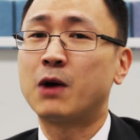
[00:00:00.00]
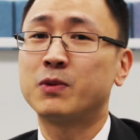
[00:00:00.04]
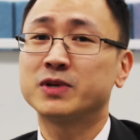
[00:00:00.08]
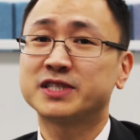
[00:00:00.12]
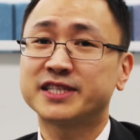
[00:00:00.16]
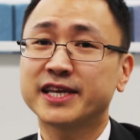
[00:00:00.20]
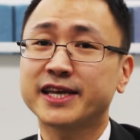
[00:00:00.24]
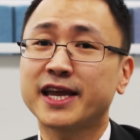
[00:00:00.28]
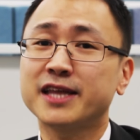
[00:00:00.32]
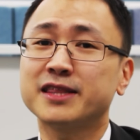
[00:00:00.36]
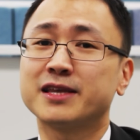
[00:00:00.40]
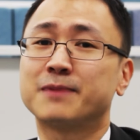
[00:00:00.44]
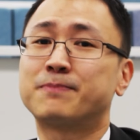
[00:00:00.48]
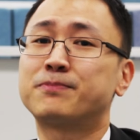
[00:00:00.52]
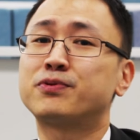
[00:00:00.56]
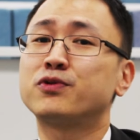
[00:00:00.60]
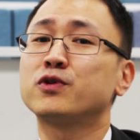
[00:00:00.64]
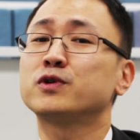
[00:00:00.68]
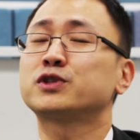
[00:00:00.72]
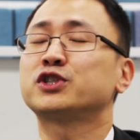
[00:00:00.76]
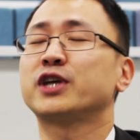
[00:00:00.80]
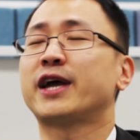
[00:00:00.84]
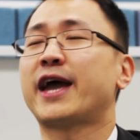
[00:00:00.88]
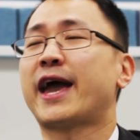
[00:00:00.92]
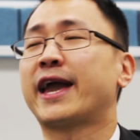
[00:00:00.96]
Our second
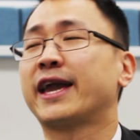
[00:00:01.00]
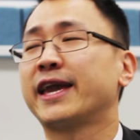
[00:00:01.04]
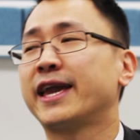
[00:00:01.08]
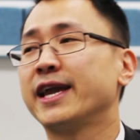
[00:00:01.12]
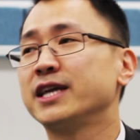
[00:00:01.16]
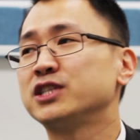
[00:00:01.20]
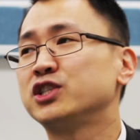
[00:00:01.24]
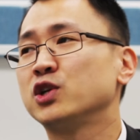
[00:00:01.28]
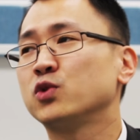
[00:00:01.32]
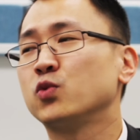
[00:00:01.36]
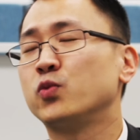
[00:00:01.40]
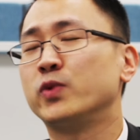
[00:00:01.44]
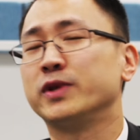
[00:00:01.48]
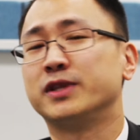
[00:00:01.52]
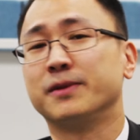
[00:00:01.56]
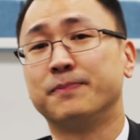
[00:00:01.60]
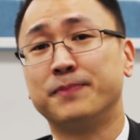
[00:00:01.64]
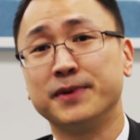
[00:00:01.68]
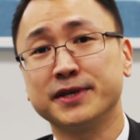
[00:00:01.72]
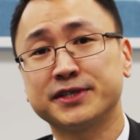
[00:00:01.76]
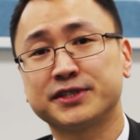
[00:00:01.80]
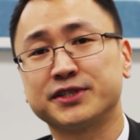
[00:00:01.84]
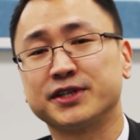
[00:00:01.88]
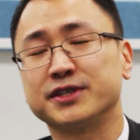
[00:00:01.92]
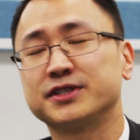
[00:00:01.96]
approach engaging with the
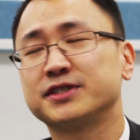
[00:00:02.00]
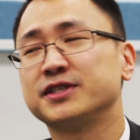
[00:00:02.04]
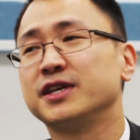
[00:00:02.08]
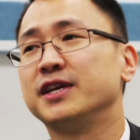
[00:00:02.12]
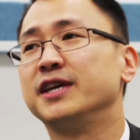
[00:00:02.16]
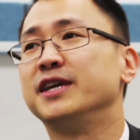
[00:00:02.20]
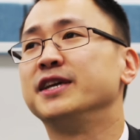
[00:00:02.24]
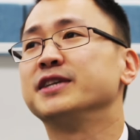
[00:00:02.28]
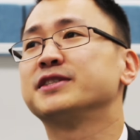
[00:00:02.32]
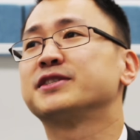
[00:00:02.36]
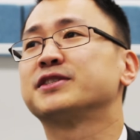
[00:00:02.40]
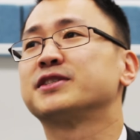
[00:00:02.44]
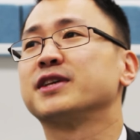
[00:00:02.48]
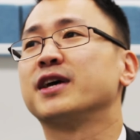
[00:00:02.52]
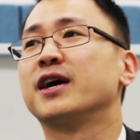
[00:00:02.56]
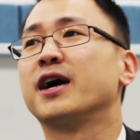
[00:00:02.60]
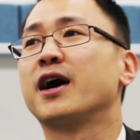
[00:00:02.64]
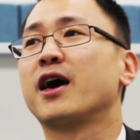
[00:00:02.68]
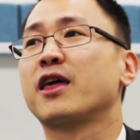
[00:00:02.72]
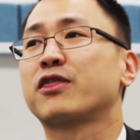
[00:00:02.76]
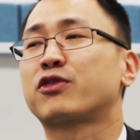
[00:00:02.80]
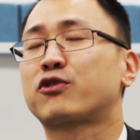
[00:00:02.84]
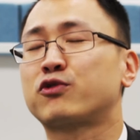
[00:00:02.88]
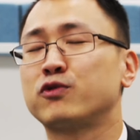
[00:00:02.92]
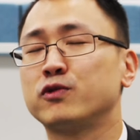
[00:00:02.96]
business is
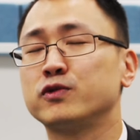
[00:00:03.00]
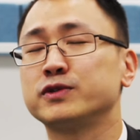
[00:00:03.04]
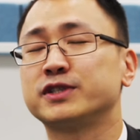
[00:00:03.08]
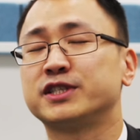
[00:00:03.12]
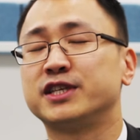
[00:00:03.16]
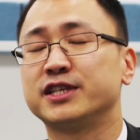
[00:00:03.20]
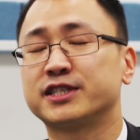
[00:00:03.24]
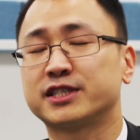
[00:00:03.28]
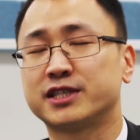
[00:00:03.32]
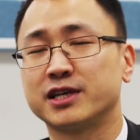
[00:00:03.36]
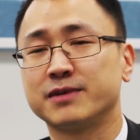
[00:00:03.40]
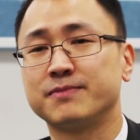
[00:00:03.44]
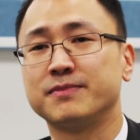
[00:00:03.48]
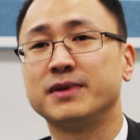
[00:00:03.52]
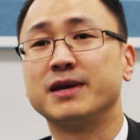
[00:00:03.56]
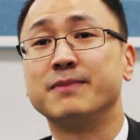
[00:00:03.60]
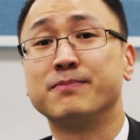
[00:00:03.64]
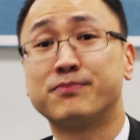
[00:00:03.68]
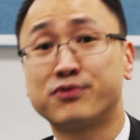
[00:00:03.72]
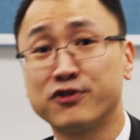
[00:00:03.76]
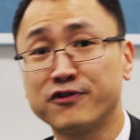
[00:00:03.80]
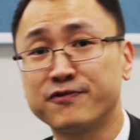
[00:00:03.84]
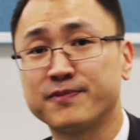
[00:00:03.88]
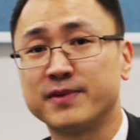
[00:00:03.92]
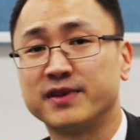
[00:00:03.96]
through system
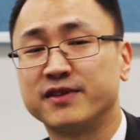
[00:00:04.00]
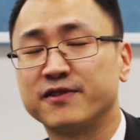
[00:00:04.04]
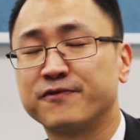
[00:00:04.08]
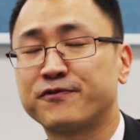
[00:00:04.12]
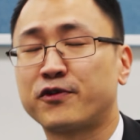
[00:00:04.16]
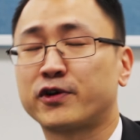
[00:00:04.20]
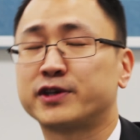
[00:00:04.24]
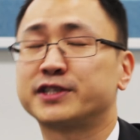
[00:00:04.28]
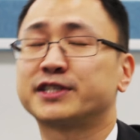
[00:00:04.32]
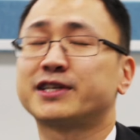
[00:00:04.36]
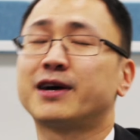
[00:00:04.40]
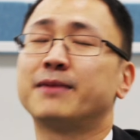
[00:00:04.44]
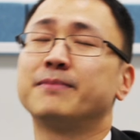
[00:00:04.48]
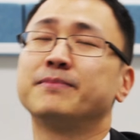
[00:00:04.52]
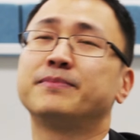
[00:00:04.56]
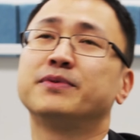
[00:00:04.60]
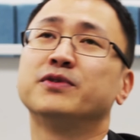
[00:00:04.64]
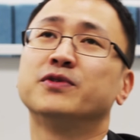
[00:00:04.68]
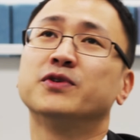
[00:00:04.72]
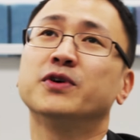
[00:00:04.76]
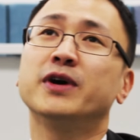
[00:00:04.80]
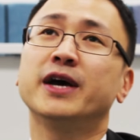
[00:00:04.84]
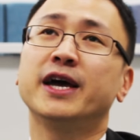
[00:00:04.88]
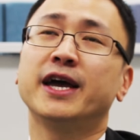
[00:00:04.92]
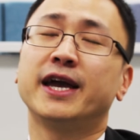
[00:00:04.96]
improvement, for
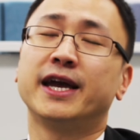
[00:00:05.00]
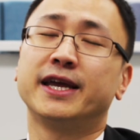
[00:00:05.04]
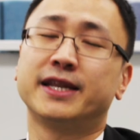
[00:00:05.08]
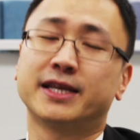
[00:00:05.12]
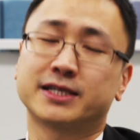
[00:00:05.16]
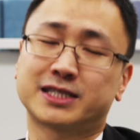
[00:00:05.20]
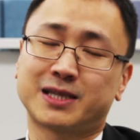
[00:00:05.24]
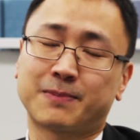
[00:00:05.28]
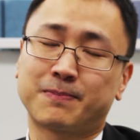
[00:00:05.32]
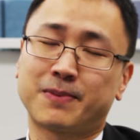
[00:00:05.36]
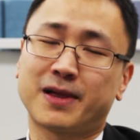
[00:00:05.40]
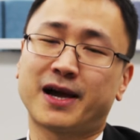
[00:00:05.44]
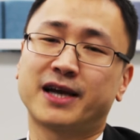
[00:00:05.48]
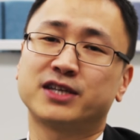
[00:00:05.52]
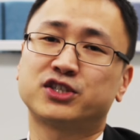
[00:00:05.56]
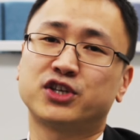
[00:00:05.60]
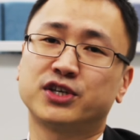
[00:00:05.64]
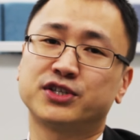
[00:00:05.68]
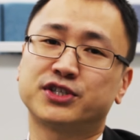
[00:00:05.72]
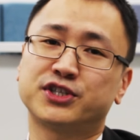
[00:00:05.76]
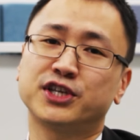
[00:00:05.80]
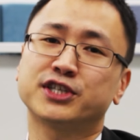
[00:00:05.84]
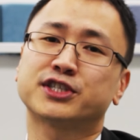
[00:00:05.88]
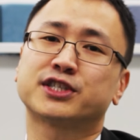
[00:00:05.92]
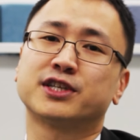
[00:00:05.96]
example, in the supply
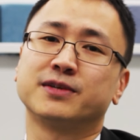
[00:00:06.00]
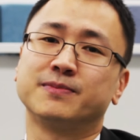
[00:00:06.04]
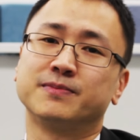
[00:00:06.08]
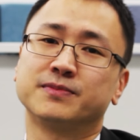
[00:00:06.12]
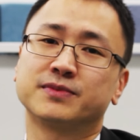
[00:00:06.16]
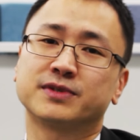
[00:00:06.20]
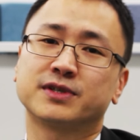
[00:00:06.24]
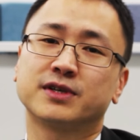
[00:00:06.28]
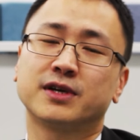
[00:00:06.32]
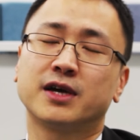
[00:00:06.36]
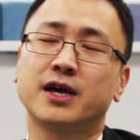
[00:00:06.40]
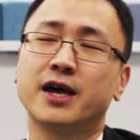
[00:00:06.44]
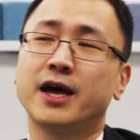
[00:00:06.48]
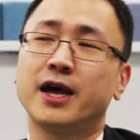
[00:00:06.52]
chain systems.